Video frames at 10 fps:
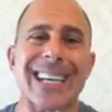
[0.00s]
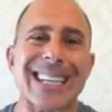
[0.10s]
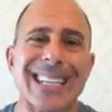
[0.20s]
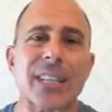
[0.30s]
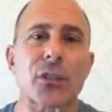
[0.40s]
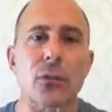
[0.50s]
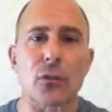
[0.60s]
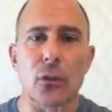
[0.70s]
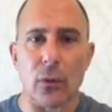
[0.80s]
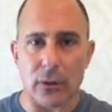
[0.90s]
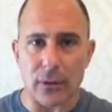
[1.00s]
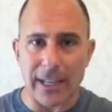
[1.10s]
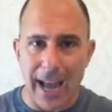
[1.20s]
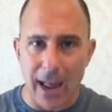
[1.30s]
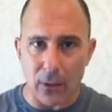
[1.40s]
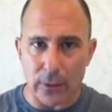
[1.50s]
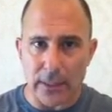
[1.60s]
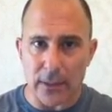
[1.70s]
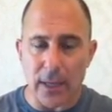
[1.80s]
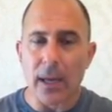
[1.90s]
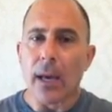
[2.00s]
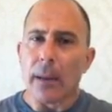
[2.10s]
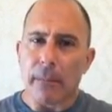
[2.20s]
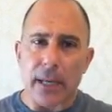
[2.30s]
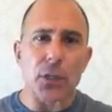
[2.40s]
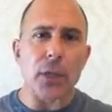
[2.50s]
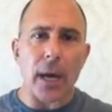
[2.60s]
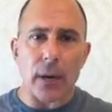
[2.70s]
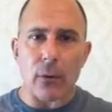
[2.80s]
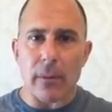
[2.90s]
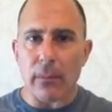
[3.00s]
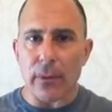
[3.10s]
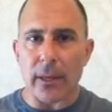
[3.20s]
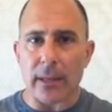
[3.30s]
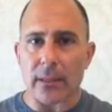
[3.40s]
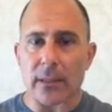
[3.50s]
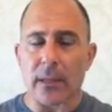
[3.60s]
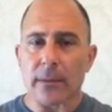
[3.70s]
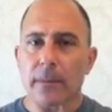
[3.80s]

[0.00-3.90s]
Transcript: an additional 200 calories. Because you got to remember this,